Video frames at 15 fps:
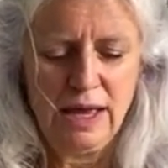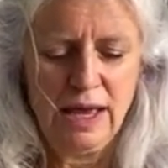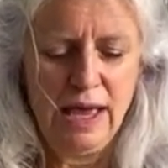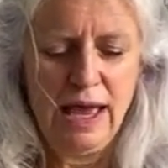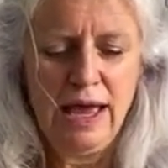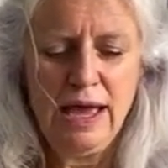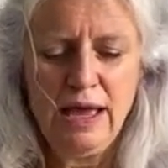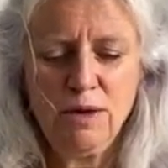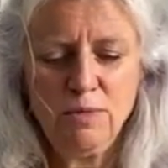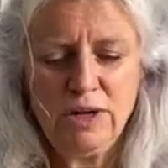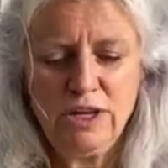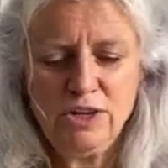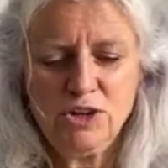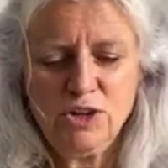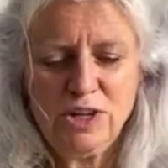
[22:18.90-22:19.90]
and when
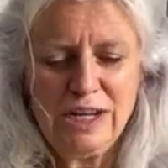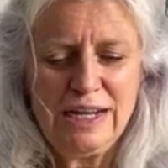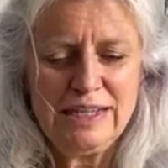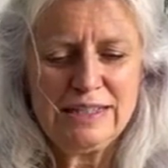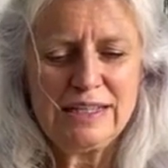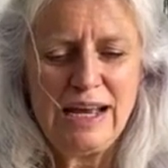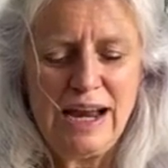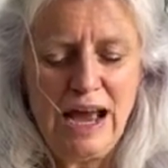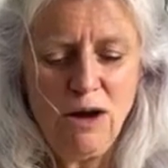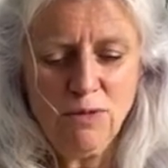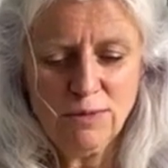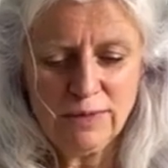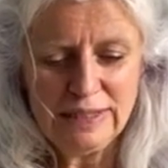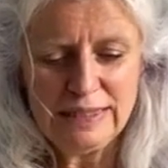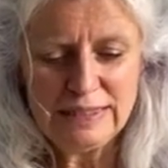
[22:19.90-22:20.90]
you turn it inside out,
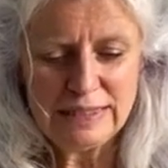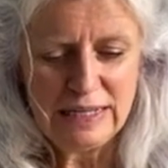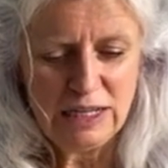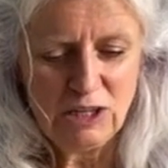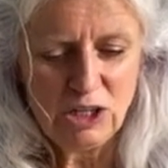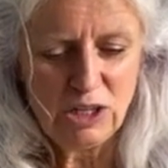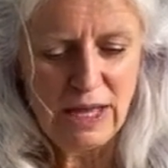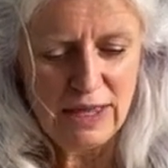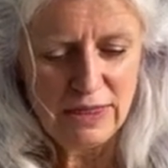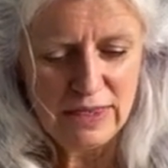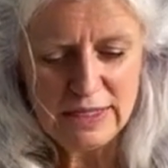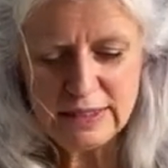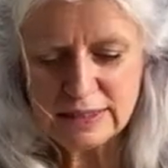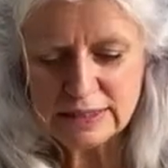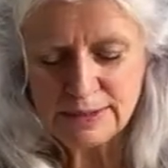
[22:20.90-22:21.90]
it's gonna look like
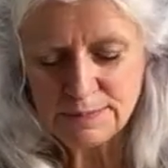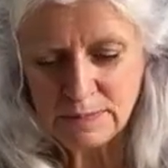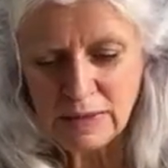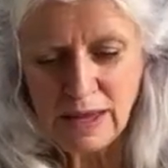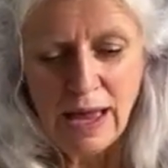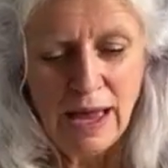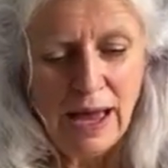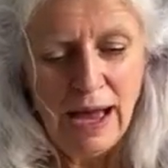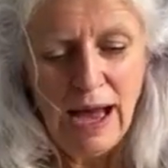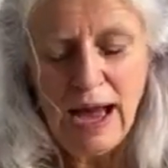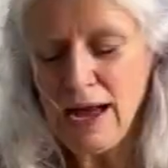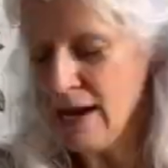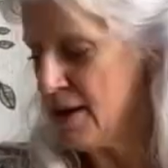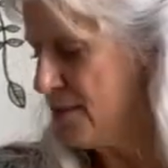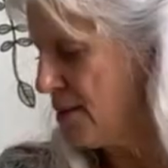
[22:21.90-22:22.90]
this.
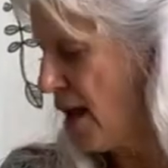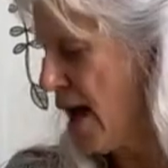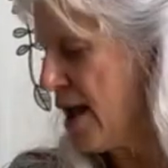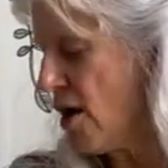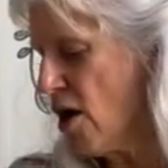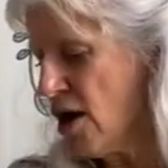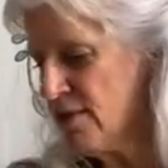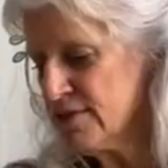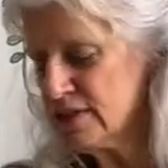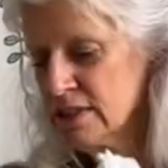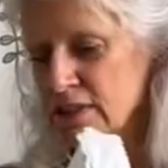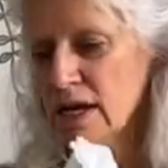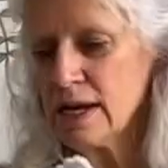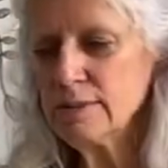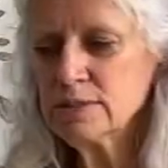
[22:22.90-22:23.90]
I
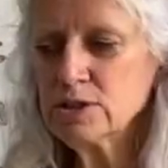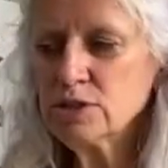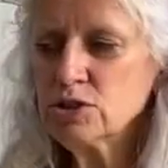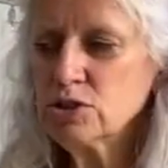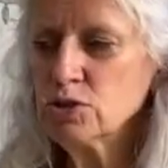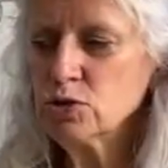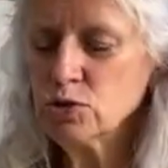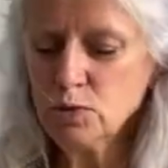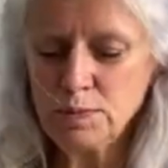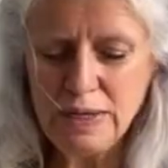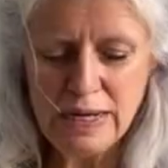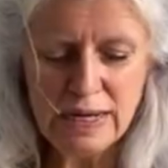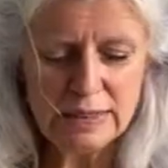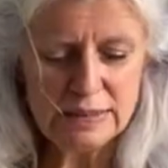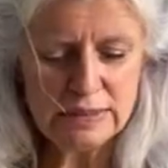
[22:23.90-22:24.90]
oftentimes too,
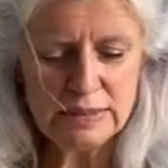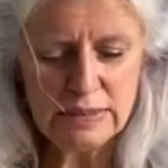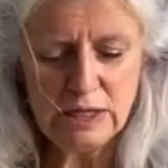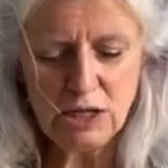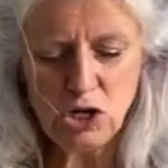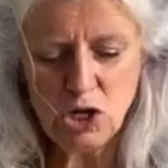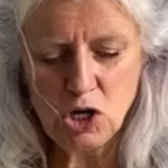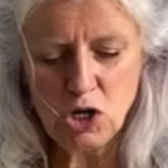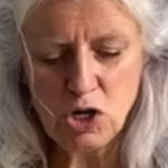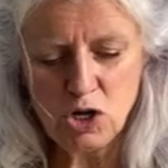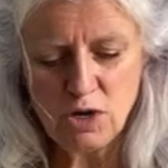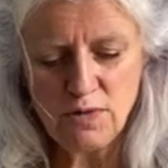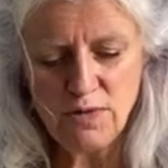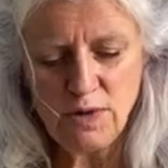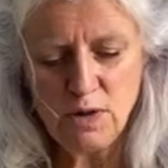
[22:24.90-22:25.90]
because it's a
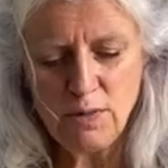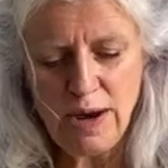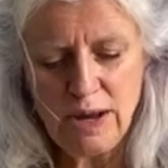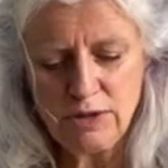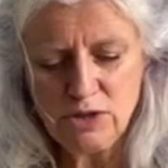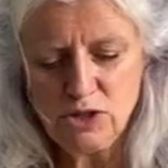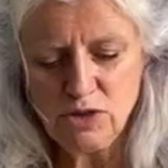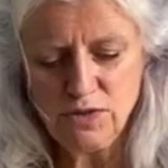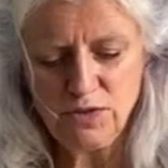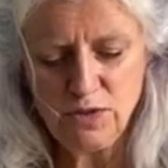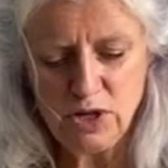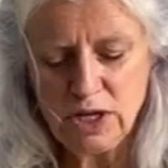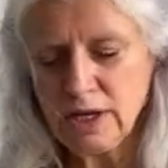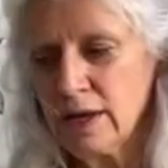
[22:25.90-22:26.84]
curve around your foot,